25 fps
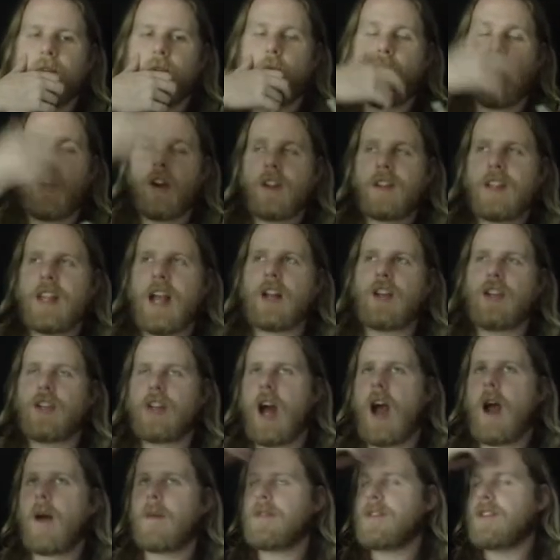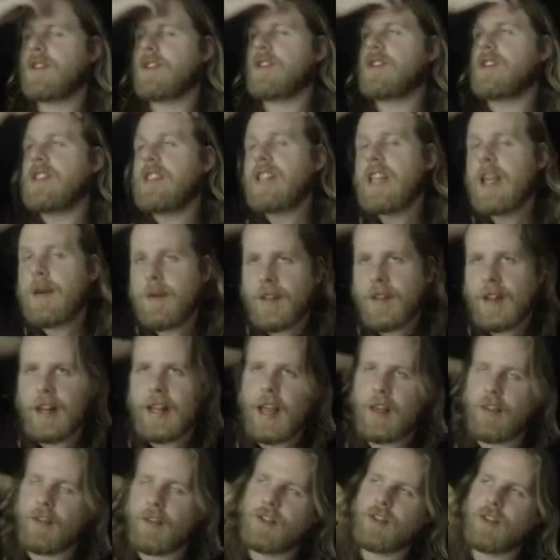We could attach it to option C, but then
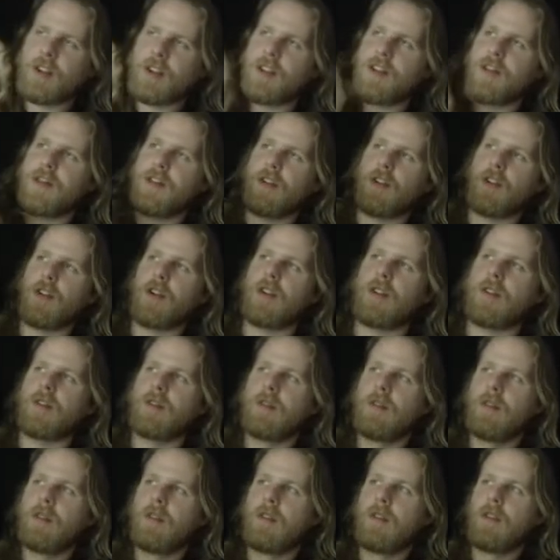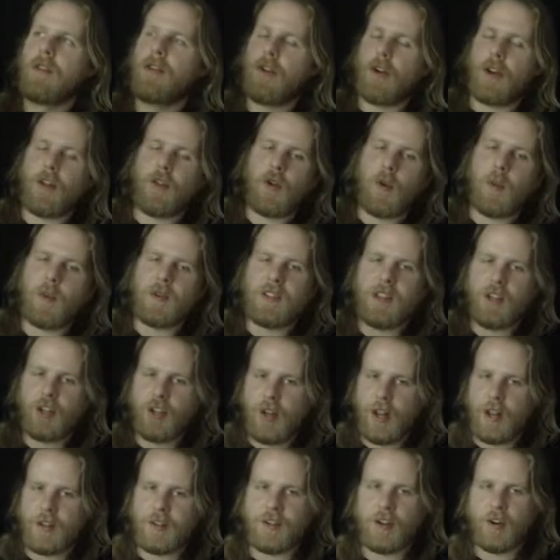again, there's only a 33%
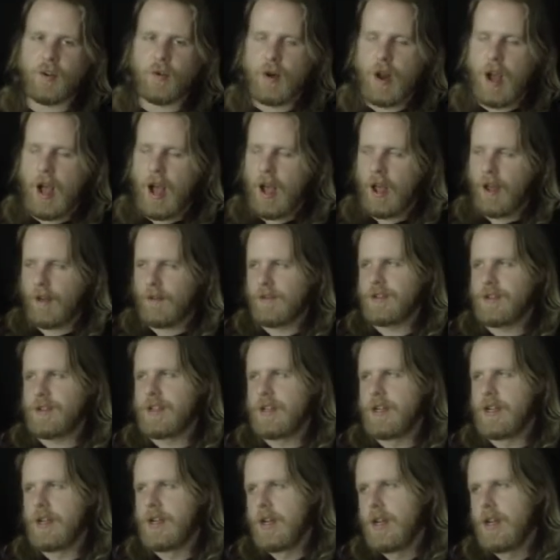chance it arrives.